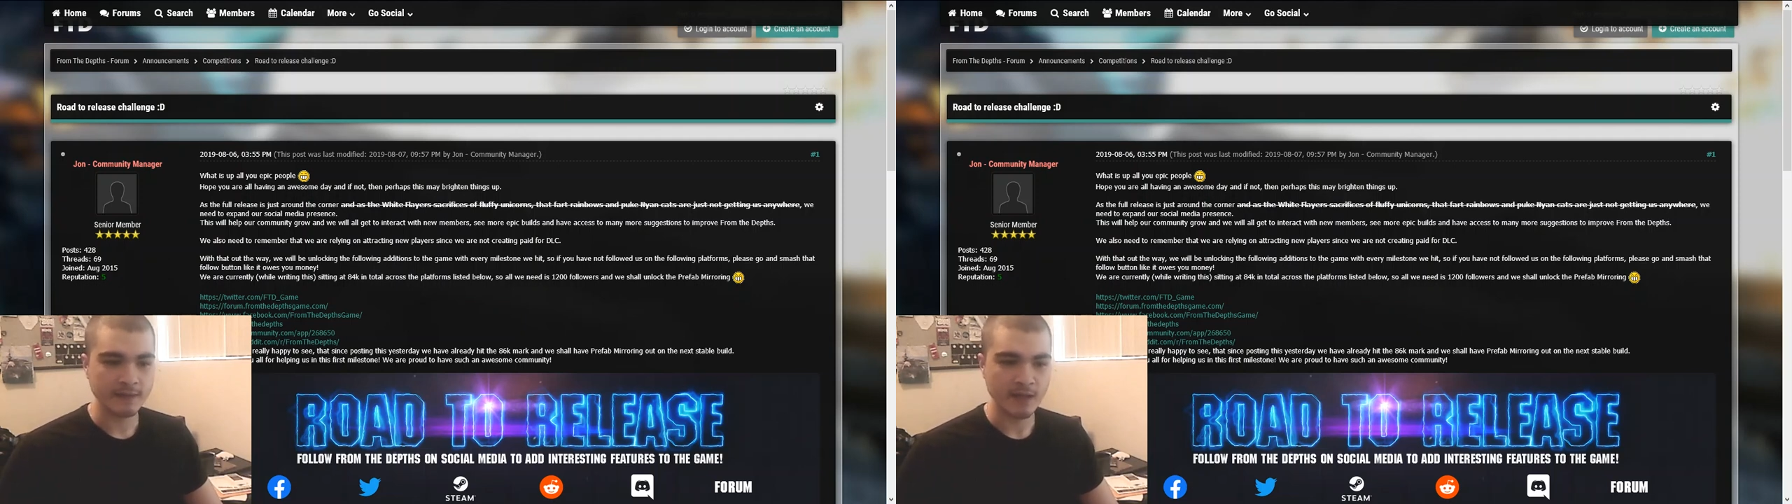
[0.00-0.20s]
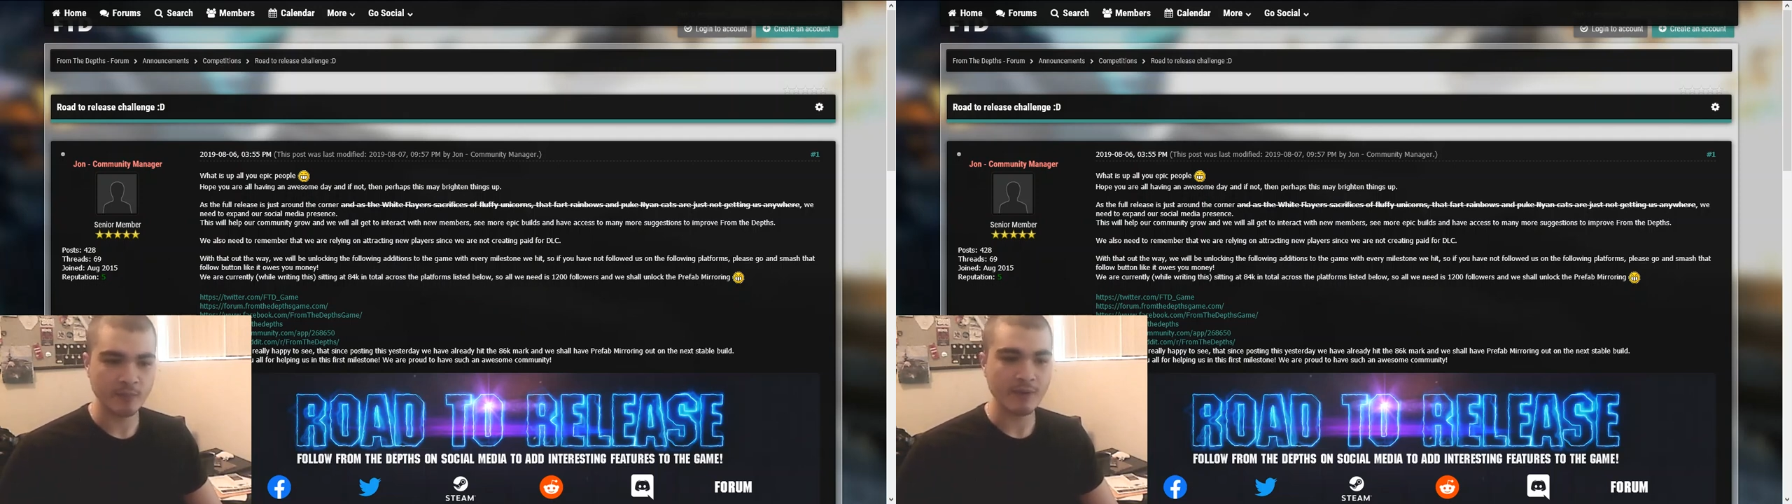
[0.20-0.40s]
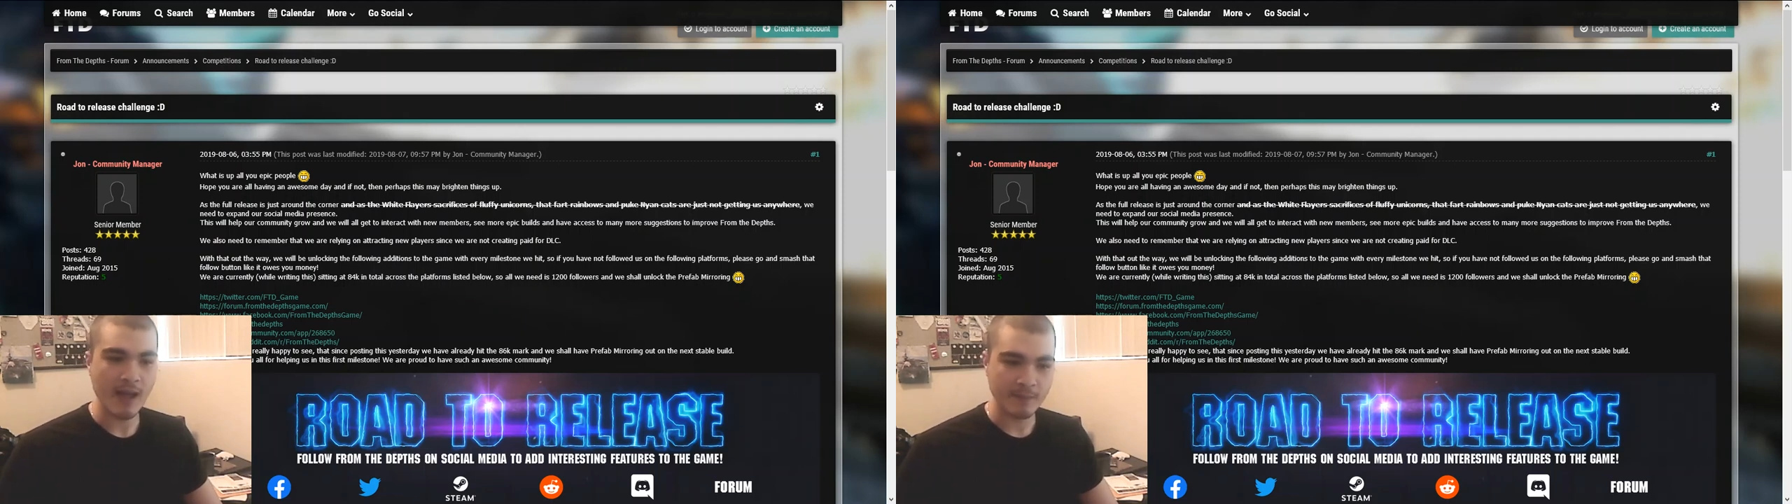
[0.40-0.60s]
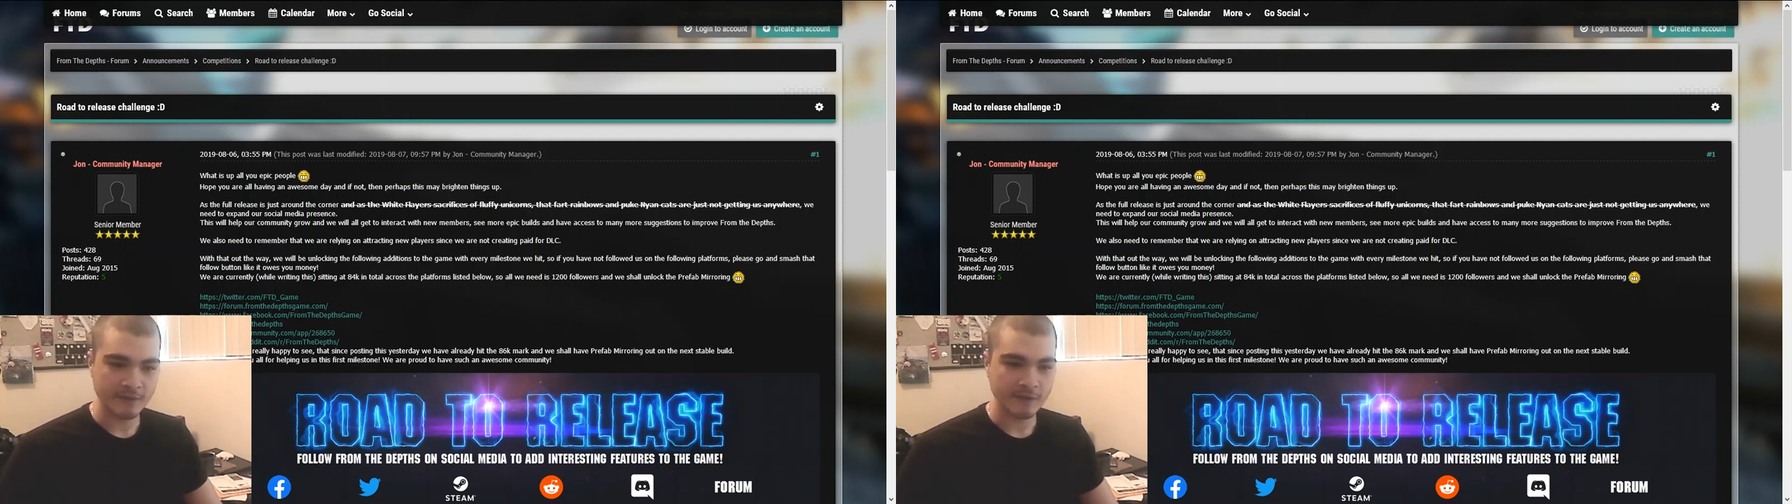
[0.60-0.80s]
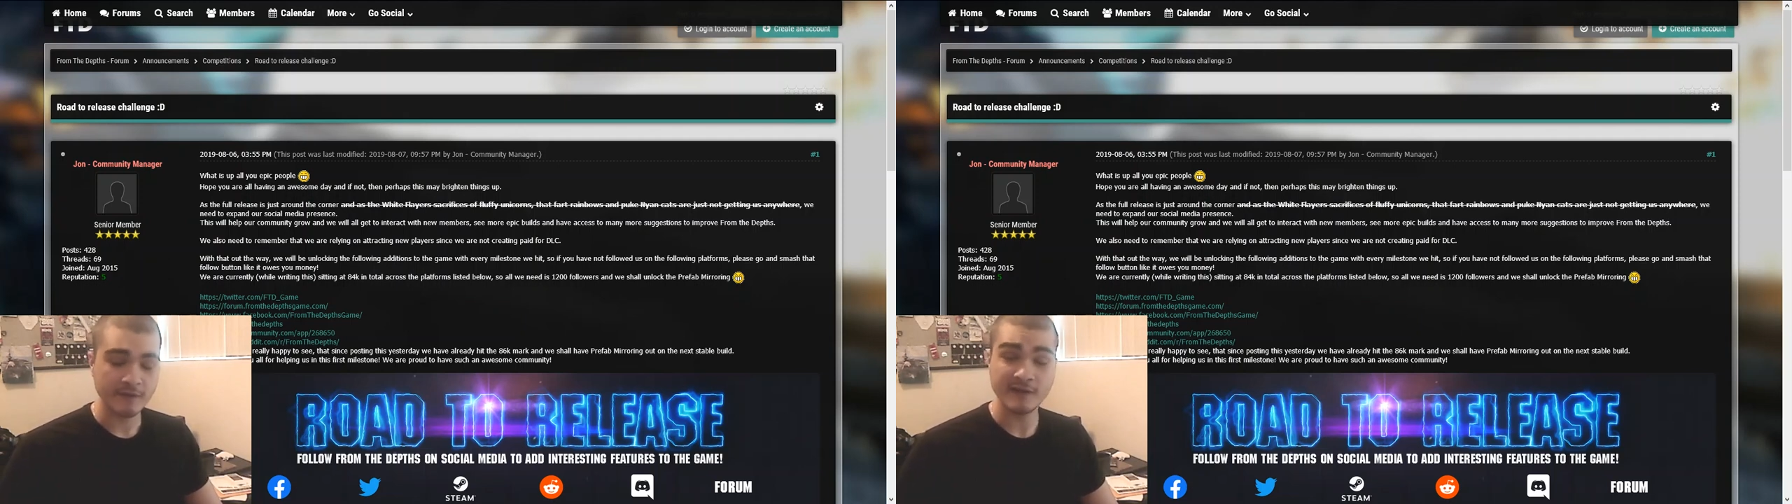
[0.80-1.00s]
then
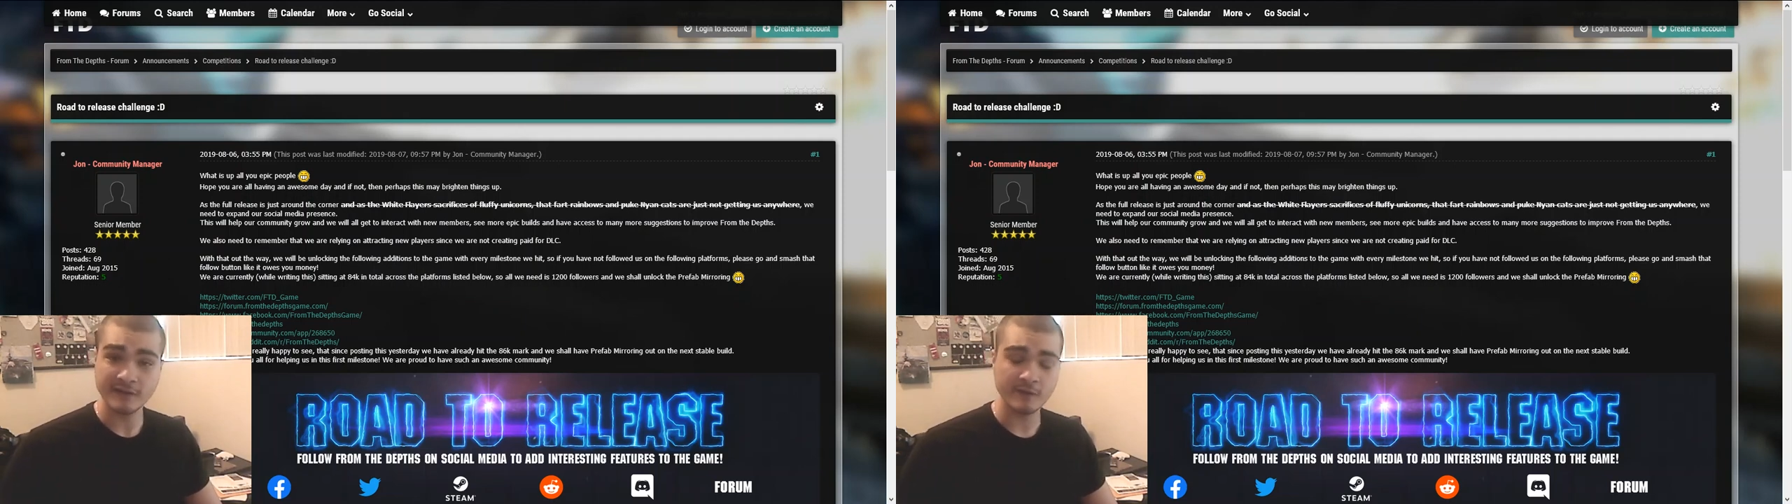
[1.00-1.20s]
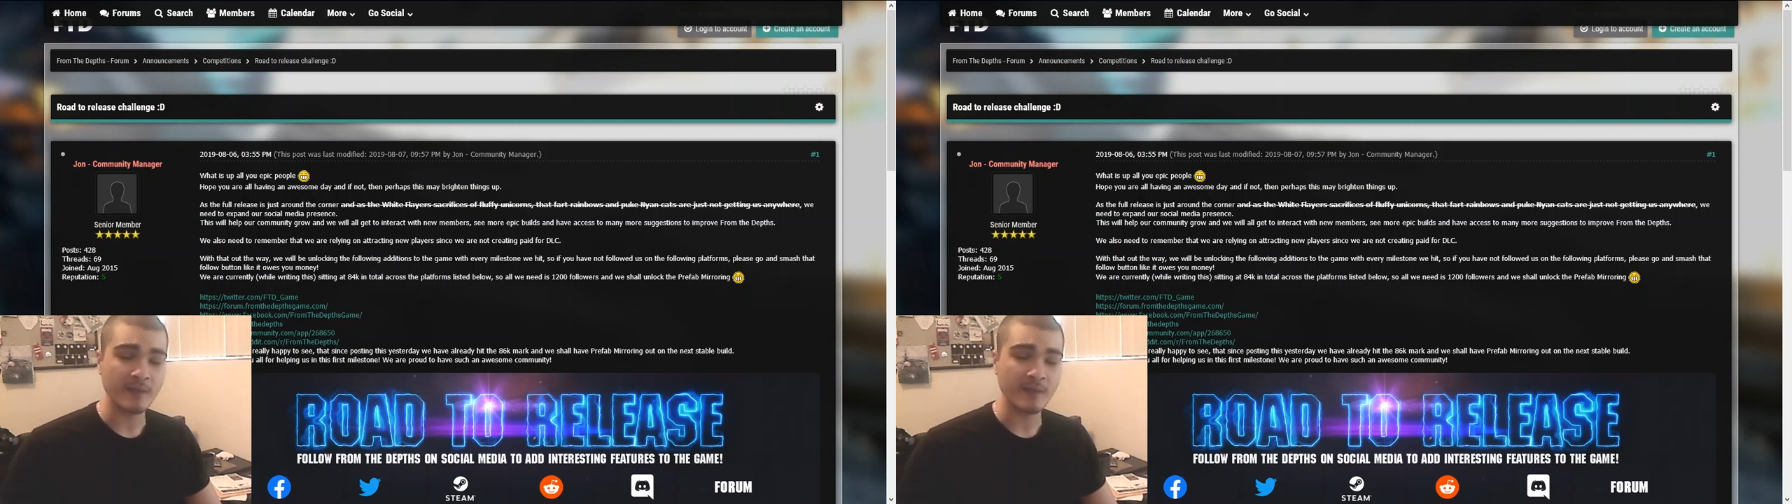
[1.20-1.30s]
perhaps this